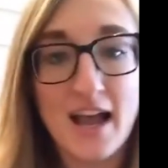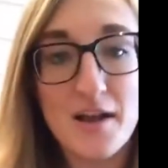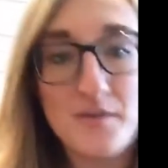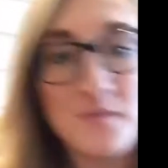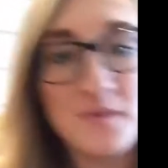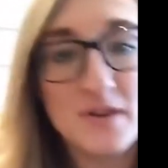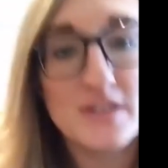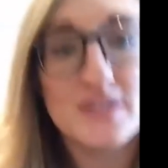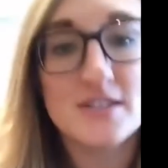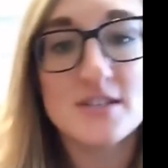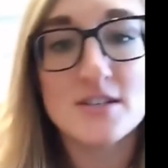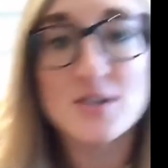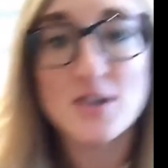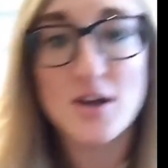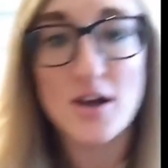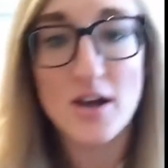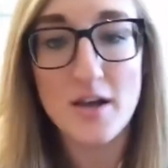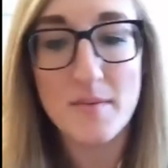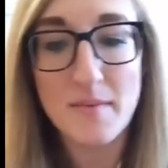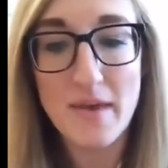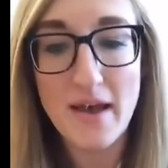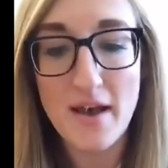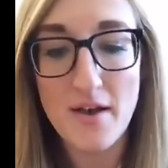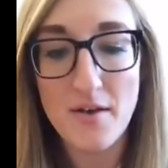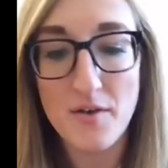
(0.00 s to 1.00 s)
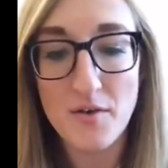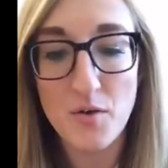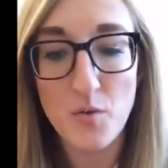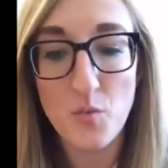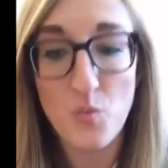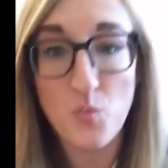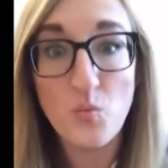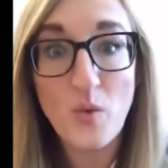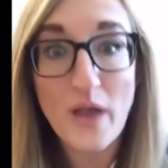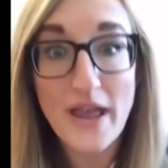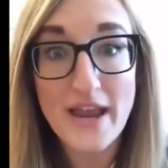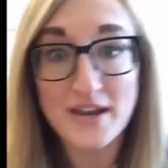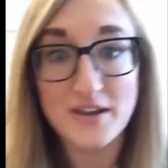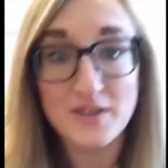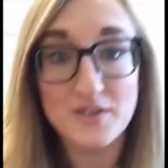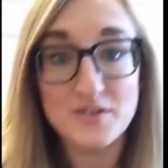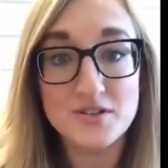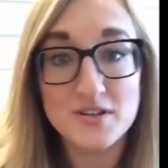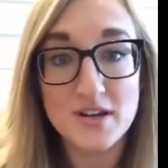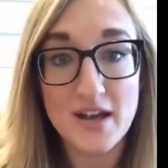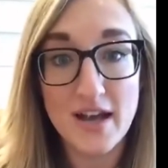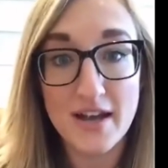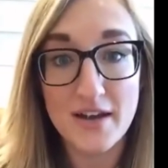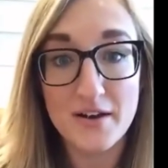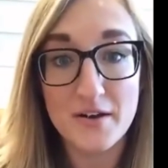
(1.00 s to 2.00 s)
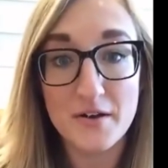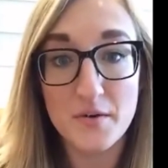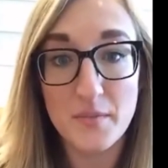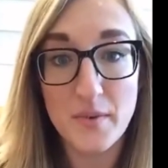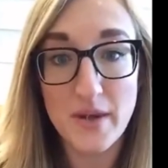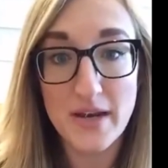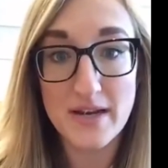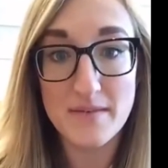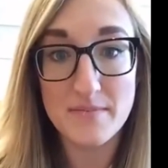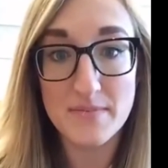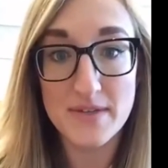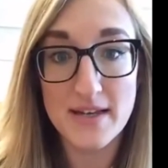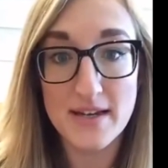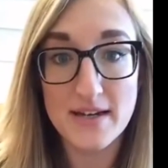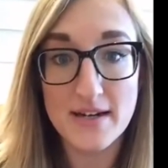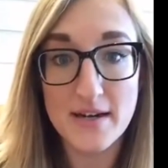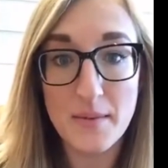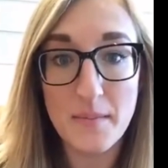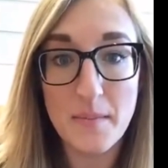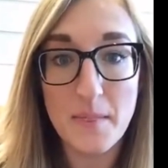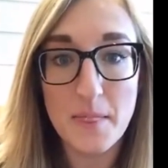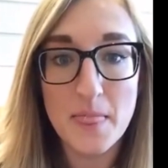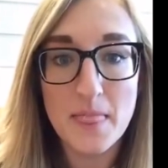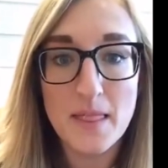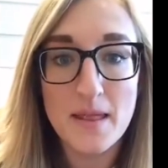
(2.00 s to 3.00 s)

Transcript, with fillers: I wanted to talk about when you should hire a wedding planner.